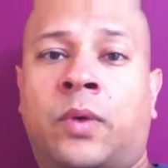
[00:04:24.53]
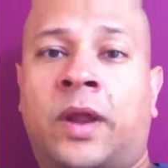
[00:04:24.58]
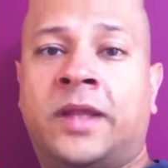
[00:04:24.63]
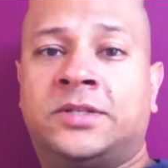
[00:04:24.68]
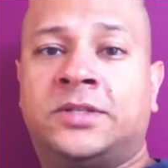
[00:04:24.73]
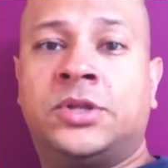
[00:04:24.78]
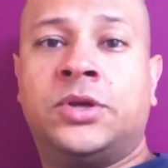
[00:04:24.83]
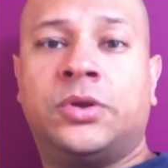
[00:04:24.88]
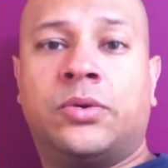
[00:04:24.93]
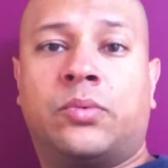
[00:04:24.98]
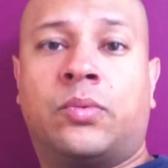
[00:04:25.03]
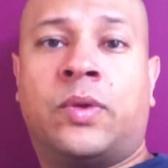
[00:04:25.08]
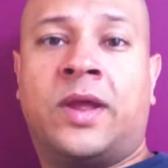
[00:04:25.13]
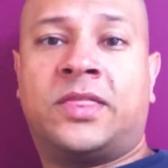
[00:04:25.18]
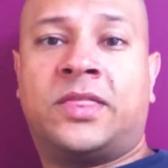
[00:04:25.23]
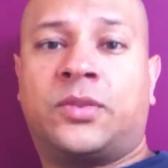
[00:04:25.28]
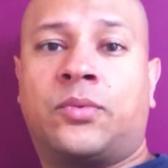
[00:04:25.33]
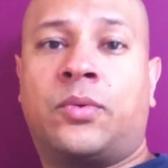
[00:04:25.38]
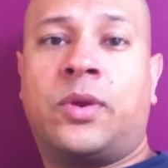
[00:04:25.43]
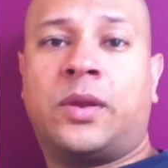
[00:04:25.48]
Write 2,
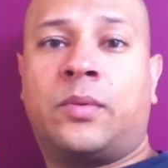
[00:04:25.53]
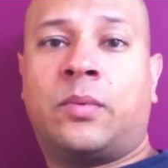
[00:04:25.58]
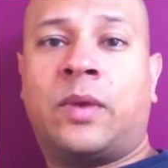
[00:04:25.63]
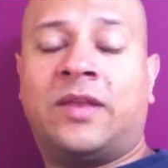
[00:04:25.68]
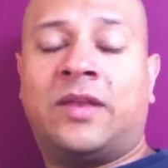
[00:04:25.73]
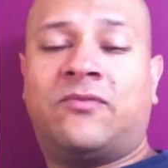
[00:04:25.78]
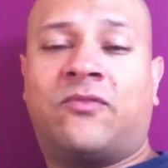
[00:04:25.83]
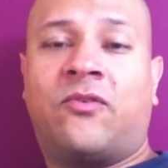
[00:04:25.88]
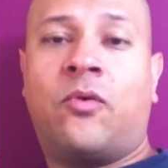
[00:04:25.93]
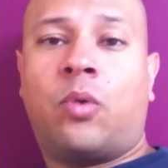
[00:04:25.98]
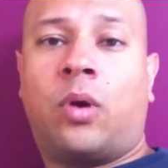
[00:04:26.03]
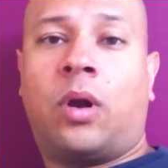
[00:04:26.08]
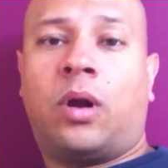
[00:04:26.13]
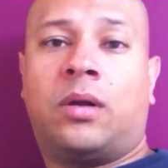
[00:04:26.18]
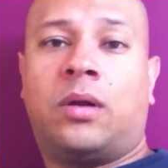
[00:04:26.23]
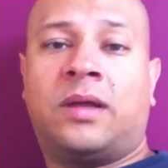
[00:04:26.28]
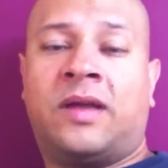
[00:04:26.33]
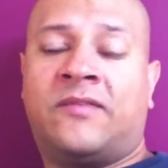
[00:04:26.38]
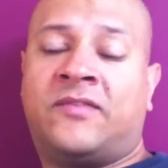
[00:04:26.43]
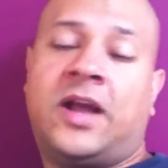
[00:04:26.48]
write 3, write 4.
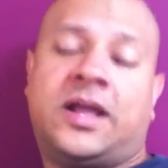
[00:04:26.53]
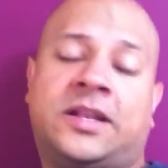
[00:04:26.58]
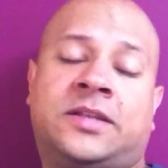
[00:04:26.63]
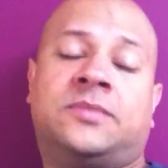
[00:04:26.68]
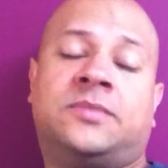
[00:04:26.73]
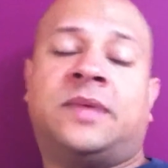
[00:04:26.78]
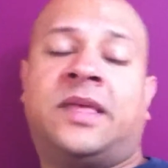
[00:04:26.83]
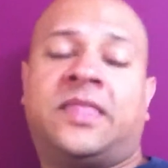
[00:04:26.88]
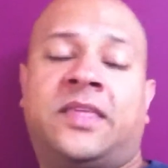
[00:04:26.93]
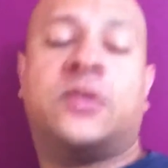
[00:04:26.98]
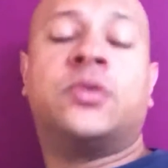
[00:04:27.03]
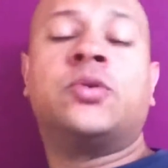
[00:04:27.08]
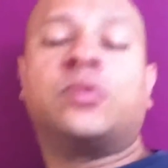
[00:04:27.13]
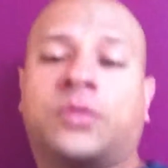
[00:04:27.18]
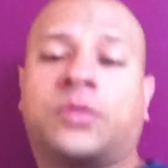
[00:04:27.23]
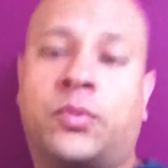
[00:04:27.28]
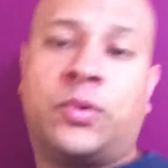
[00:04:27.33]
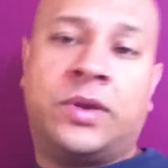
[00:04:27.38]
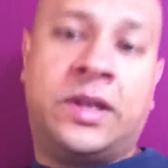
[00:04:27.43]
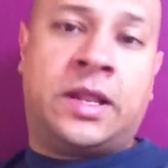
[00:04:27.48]
I've gotten, I think, 2
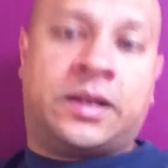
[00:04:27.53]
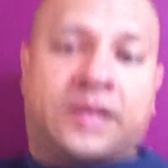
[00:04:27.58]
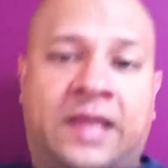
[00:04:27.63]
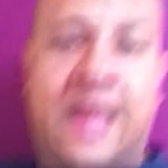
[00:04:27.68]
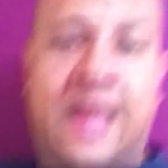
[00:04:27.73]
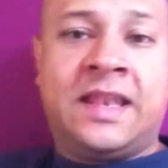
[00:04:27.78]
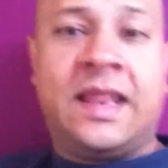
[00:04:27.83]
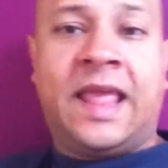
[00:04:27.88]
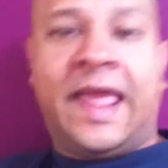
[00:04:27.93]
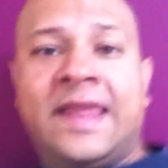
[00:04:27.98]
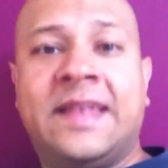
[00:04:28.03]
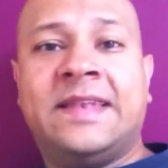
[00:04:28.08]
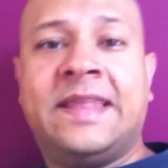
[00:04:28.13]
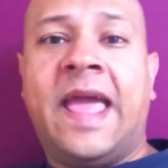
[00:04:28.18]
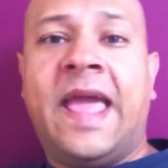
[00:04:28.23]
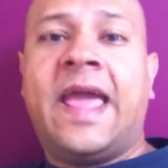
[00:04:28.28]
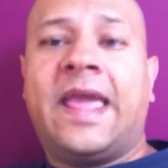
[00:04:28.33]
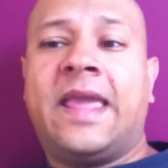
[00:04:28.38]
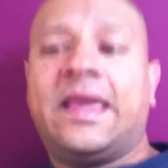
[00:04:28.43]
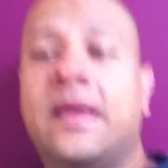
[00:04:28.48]
or 3 done in a
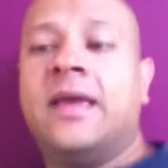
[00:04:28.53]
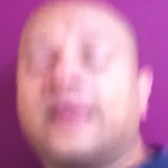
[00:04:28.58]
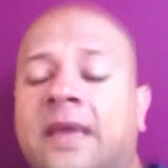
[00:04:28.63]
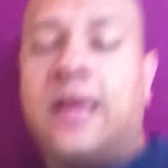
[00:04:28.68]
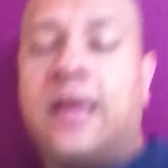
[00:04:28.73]
day.